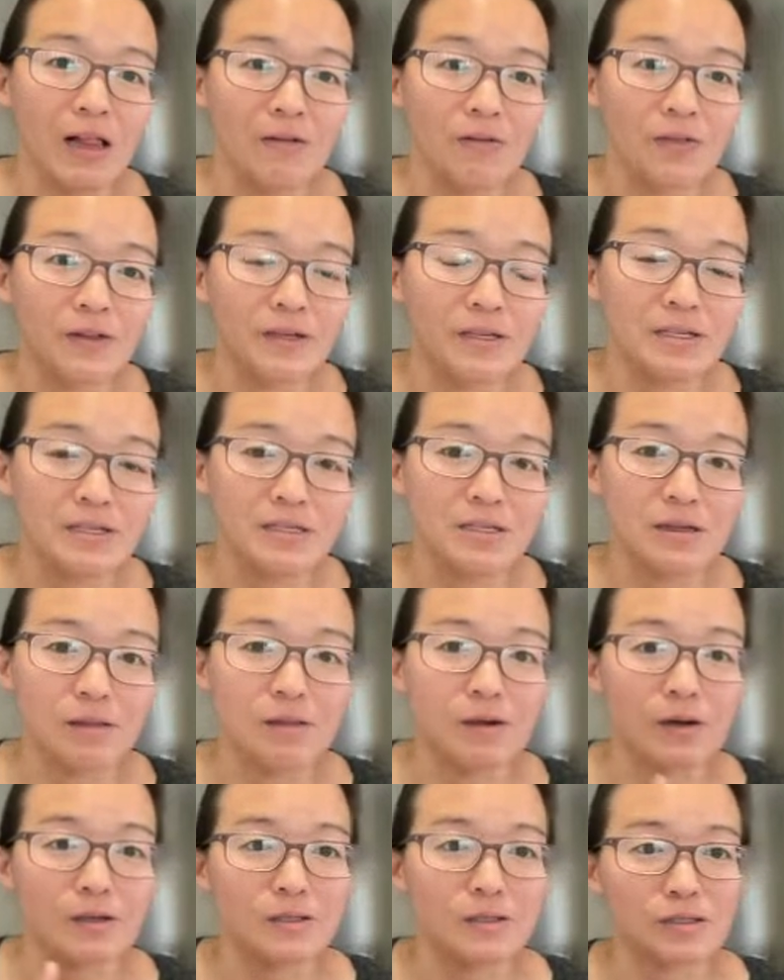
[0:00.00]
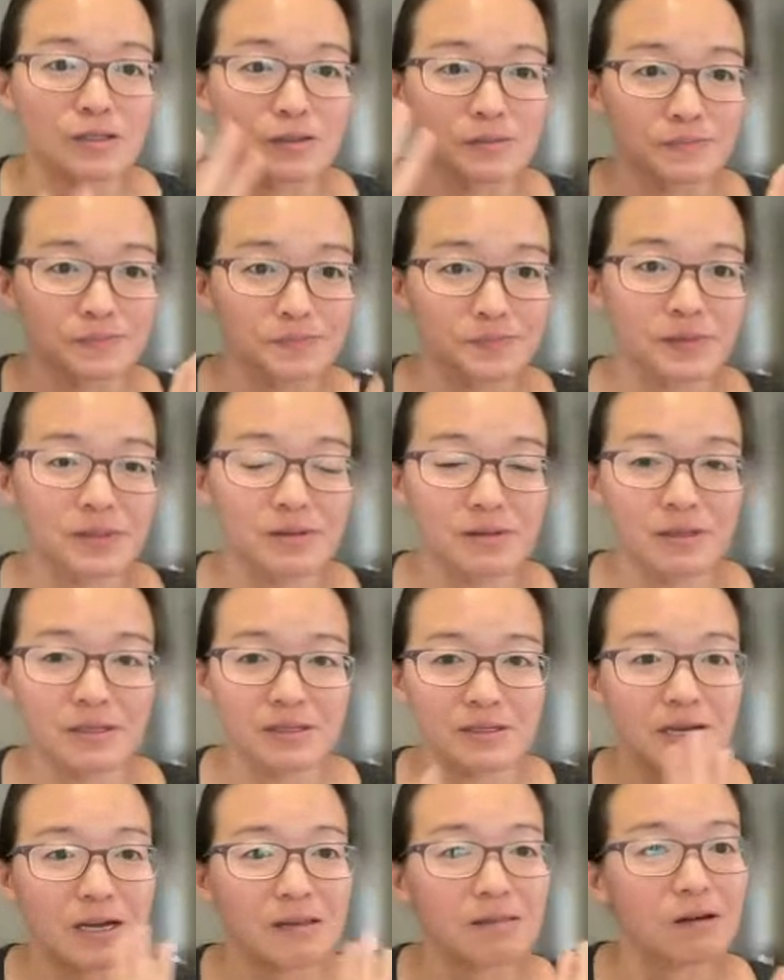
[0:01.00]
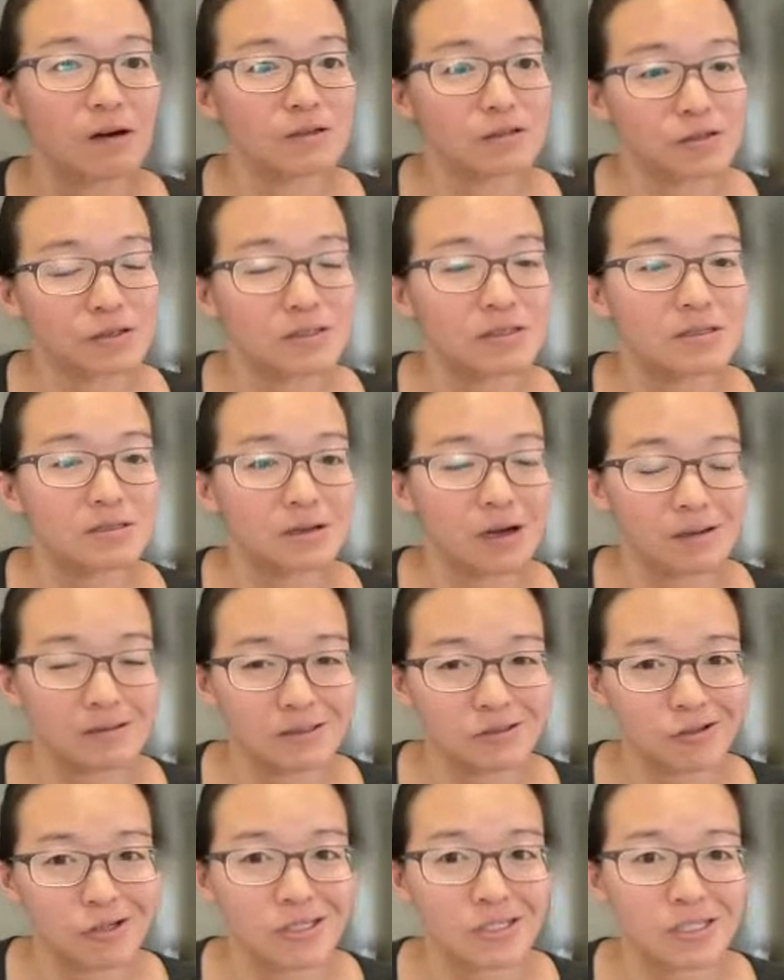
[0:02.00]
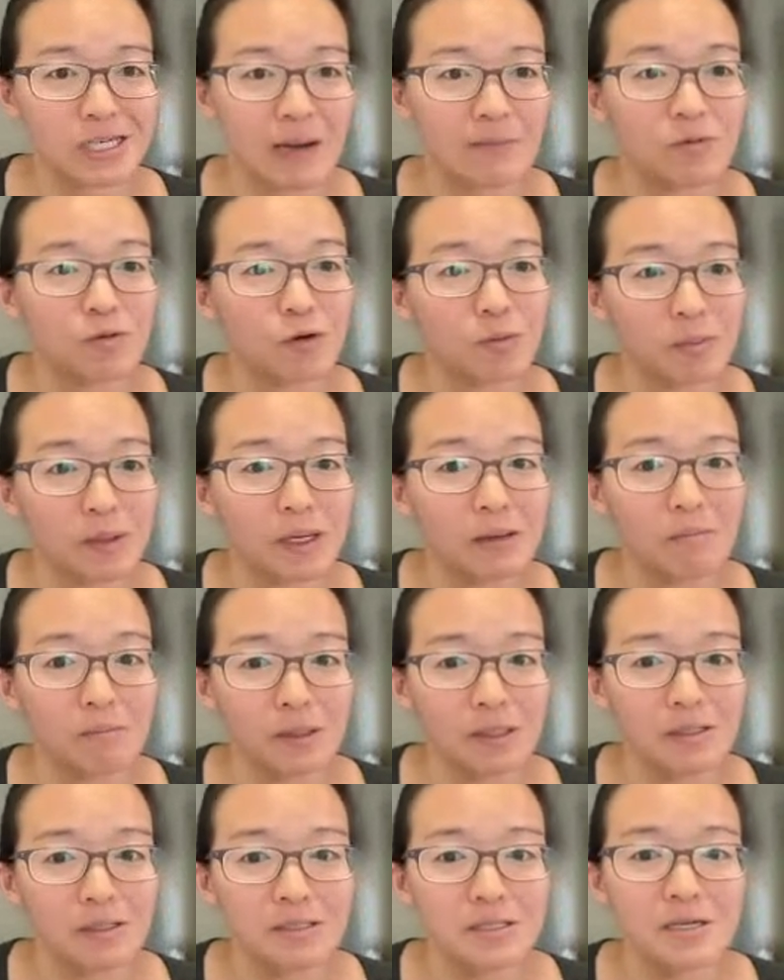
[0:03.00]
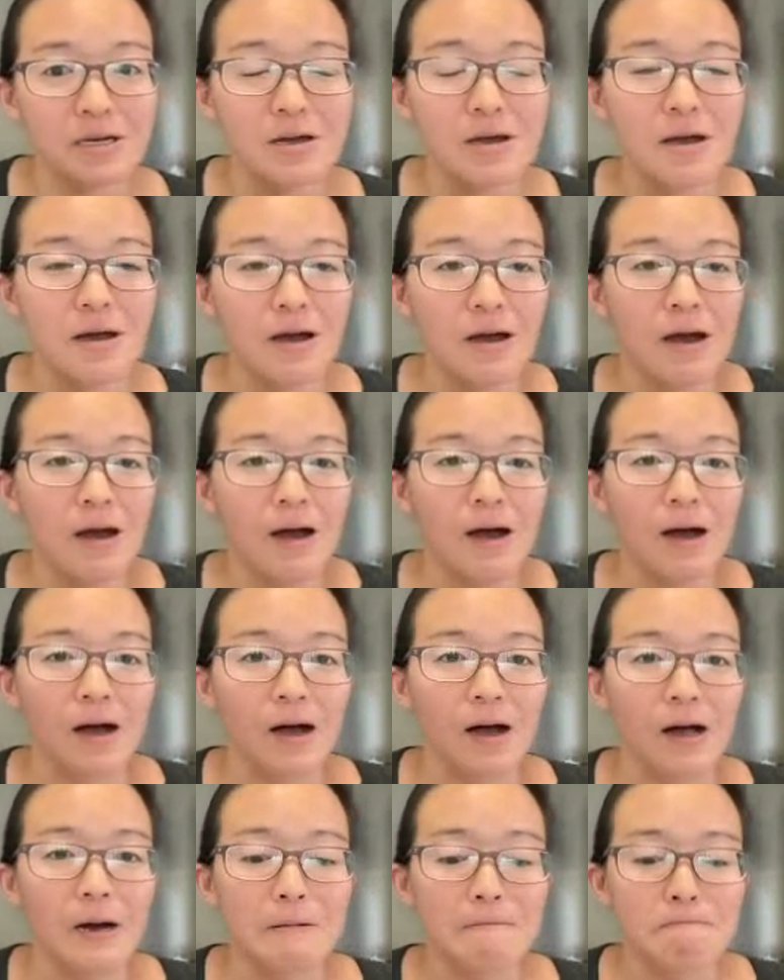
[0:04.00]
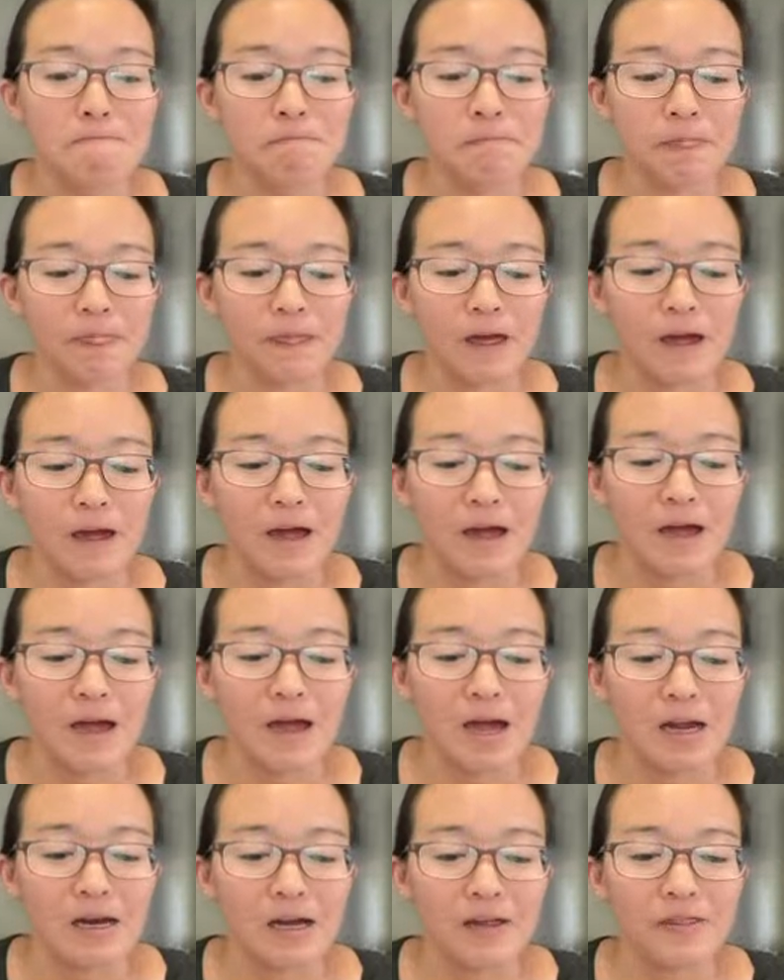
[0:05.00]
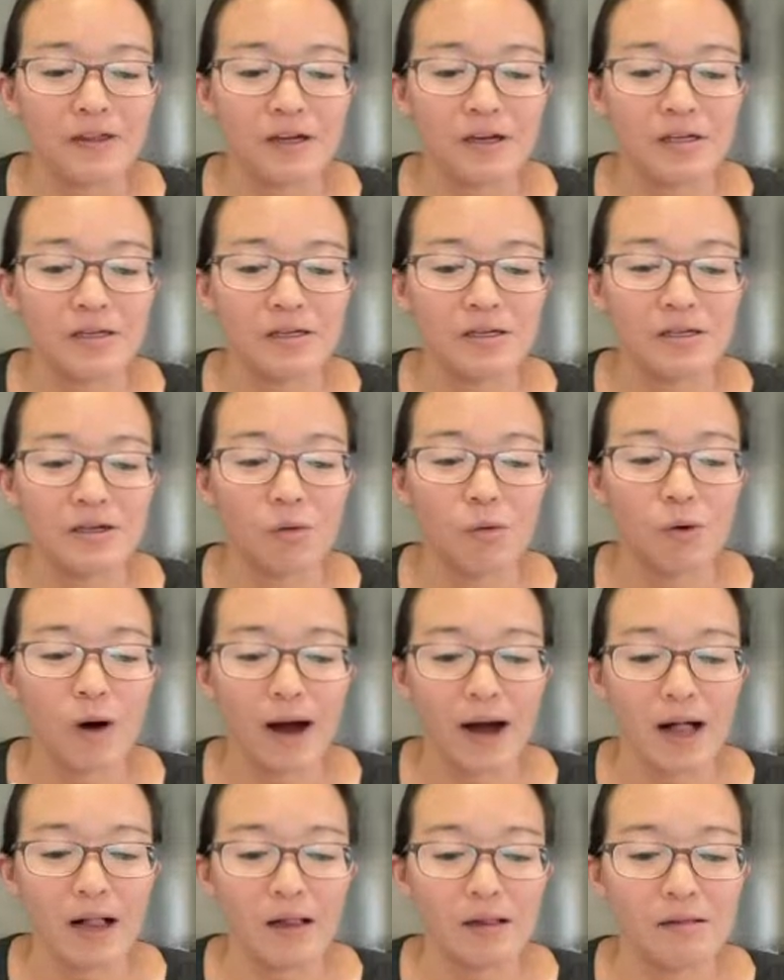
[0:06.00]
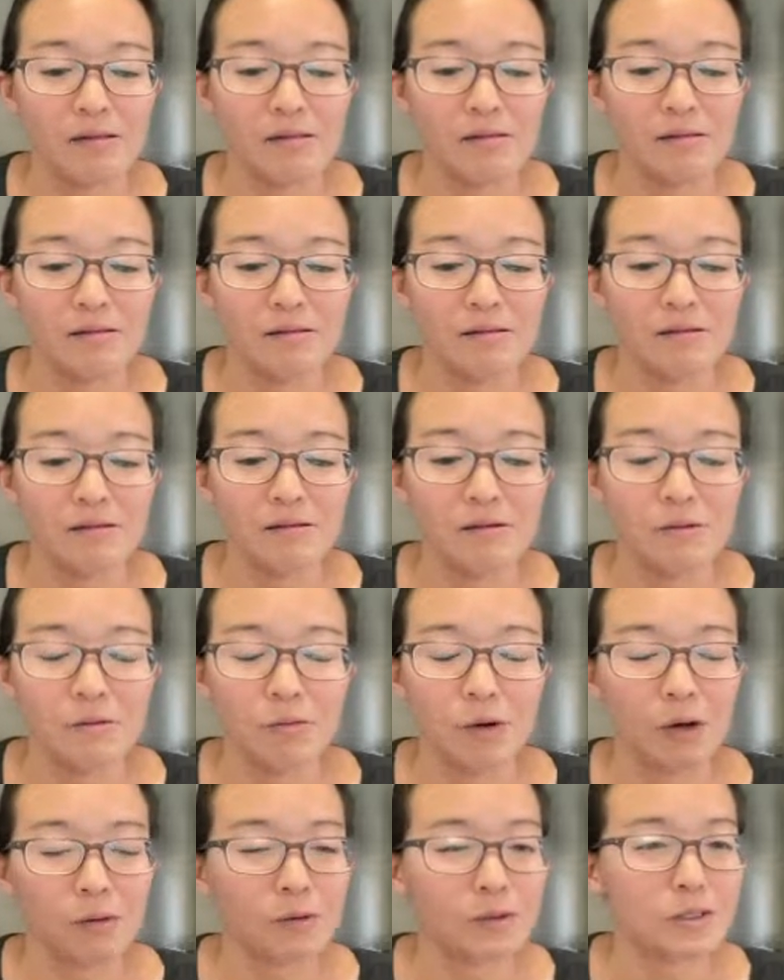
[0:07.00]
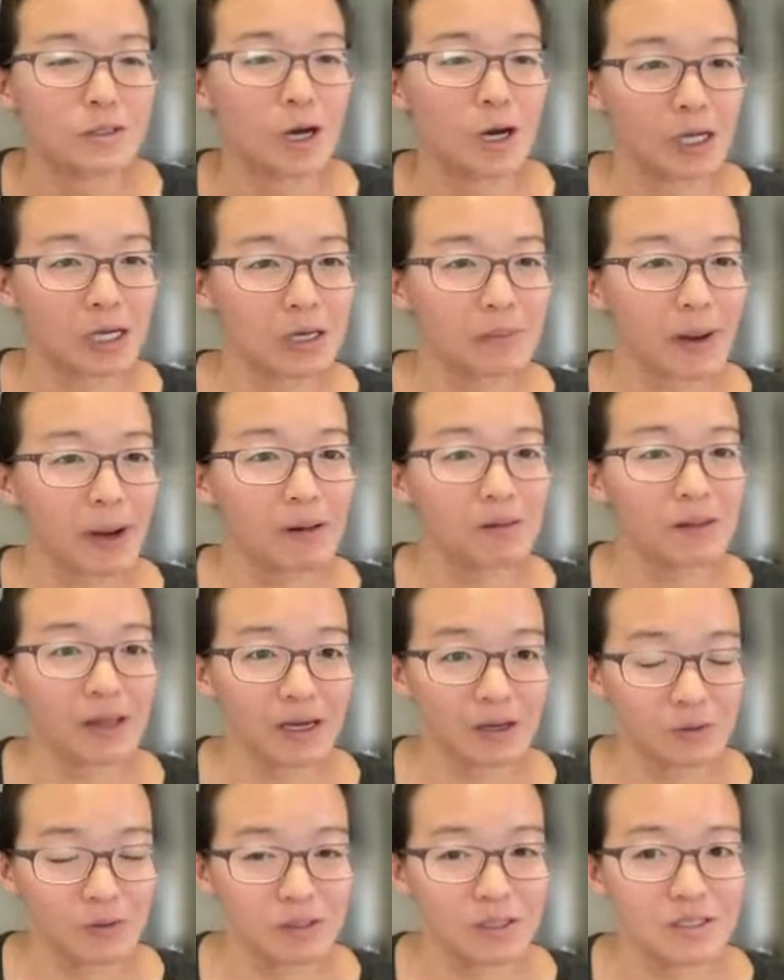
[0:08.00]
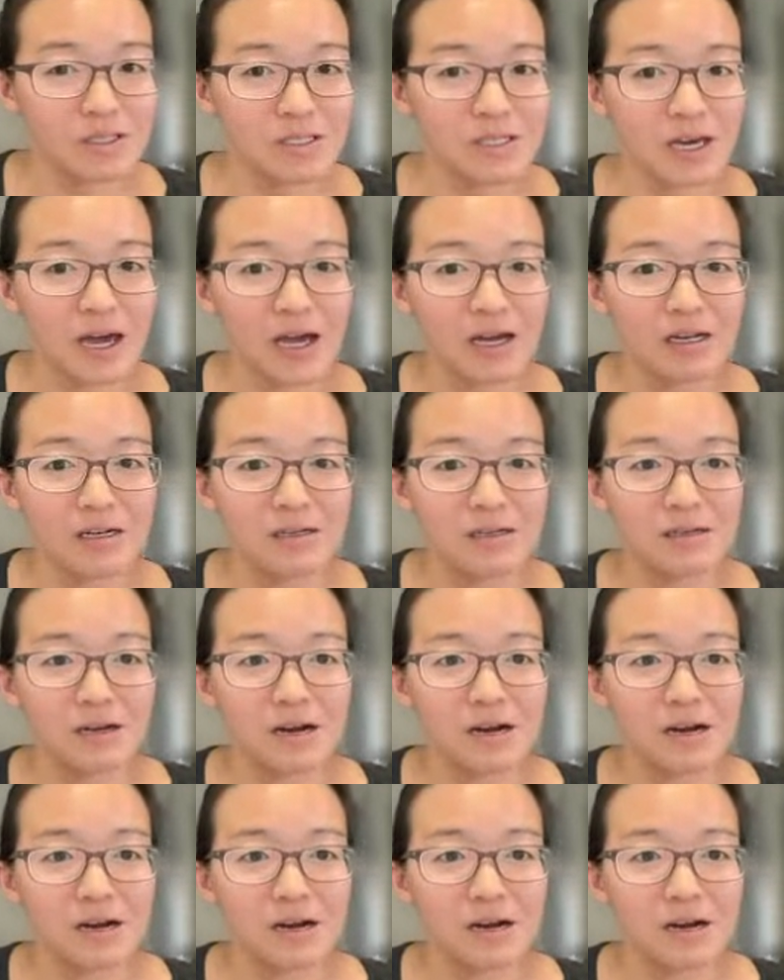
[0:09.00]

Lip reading: these 10 larger concentration camps were being built. And I think, while we're talking about language and